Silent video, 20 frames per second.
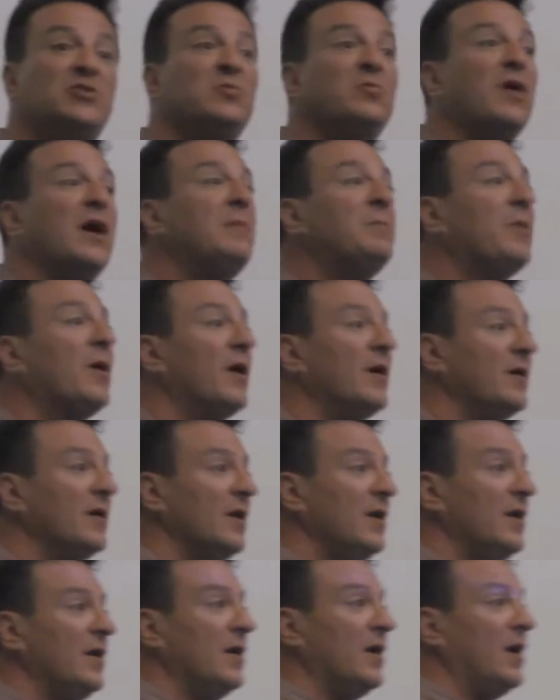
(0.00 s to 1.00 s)
Breitbart
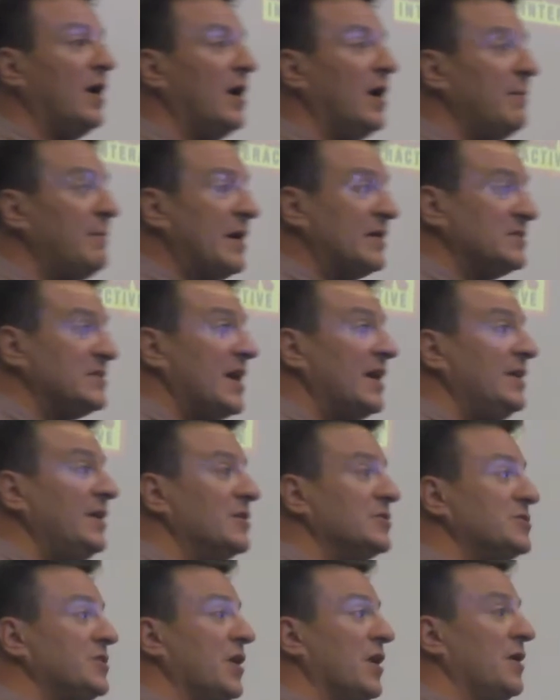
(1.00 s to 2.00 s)
uh, about 10
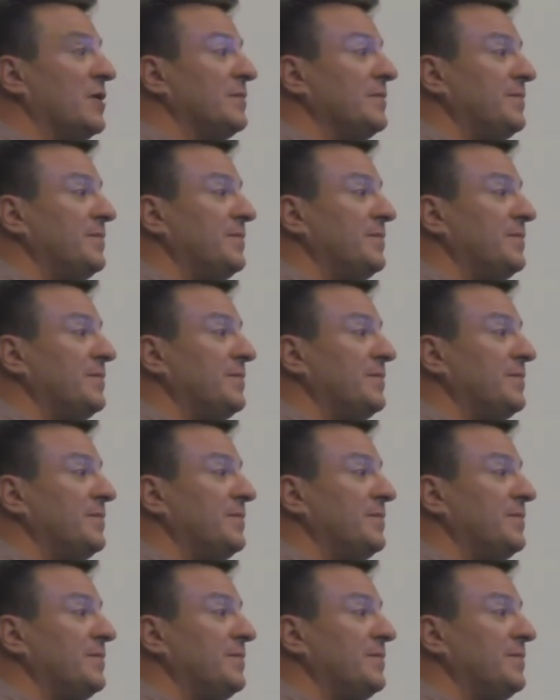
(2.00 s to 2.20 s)
years ago.